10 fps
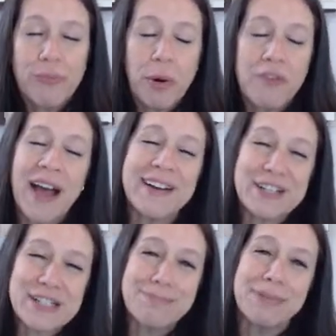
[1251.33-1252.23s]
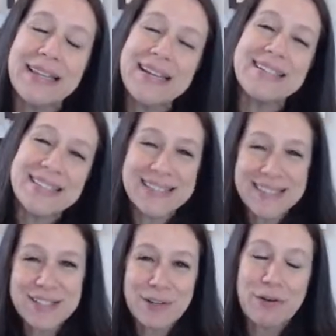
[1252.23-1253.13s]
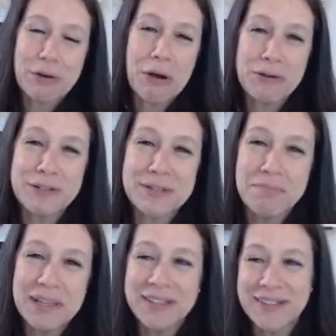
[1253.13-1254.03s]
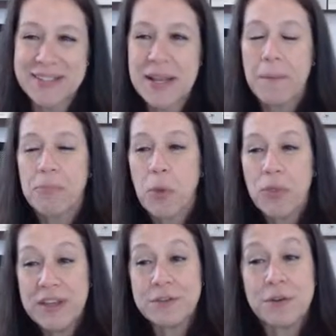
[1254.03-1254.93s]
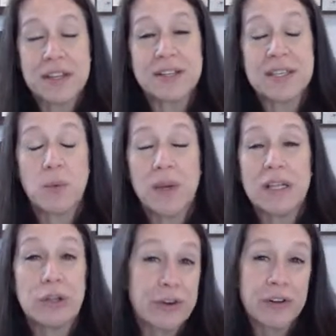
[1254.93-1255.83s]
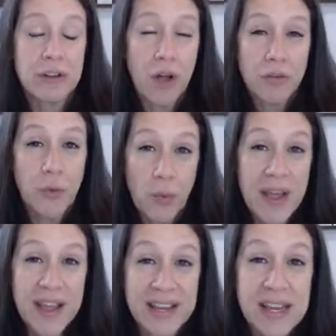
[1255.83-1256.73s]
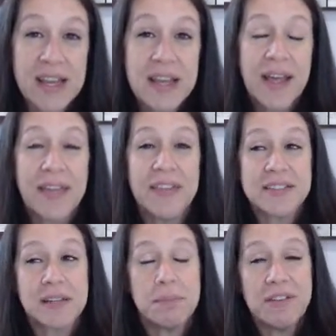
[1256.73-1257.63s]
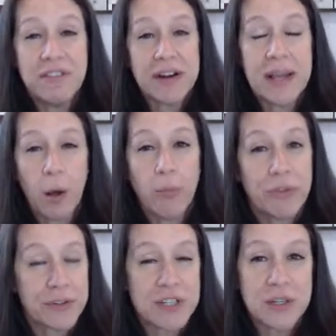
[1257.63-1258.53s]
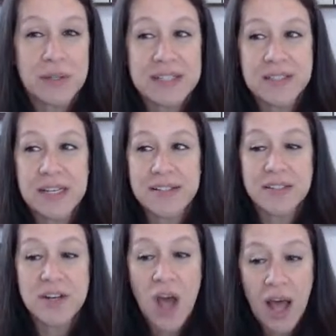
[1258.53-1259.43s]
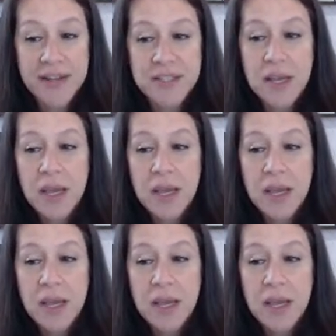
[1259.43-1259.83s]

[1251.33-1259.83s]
providers, please listen to your coders and billers. These are things that we learn along the way, and this can be very helpful to you. It's not